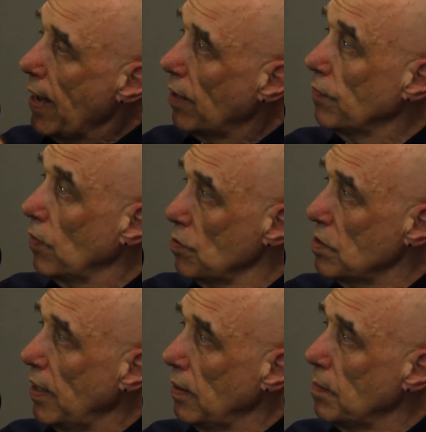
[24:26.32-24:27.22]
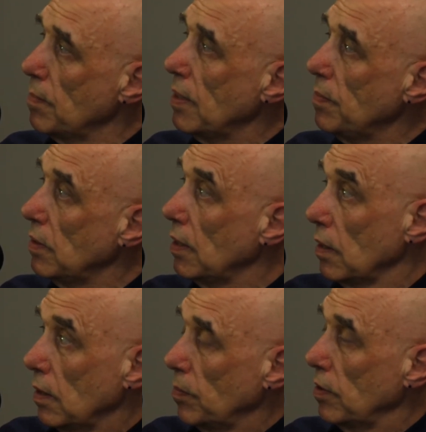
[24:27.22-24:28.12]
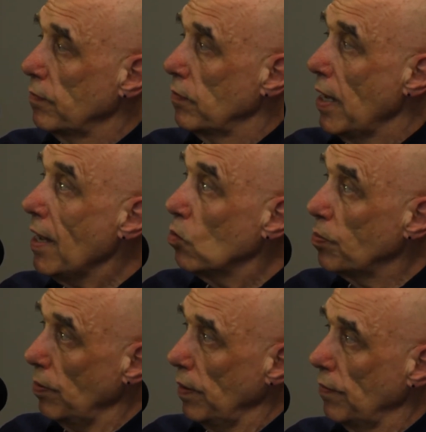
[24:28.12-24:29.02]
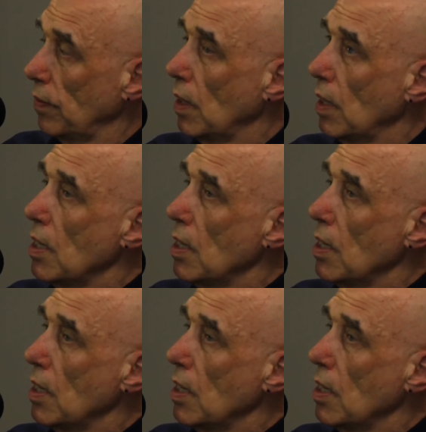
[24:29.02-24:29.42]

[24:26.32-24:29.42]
out of those 10 they maybe need a little bit of a help with.